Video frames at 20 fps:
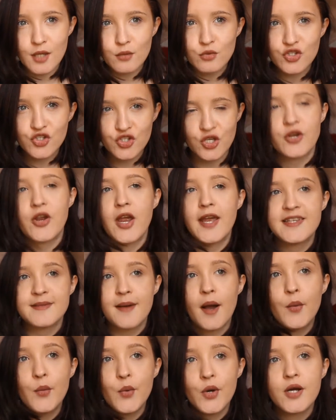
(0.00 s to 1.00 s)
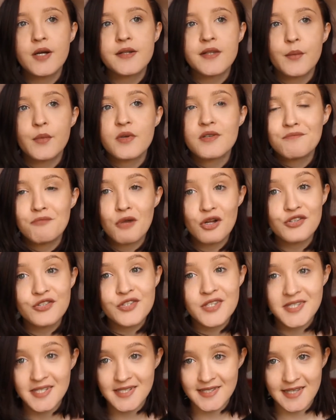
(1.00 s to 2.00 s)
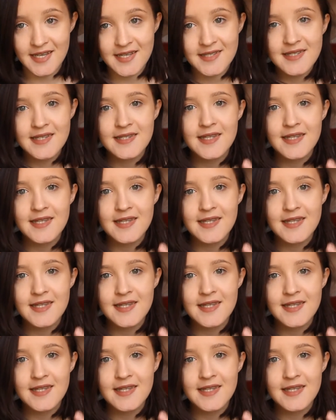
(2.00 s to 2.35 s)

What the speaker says: It was so great. It's about a world in which monsters exist,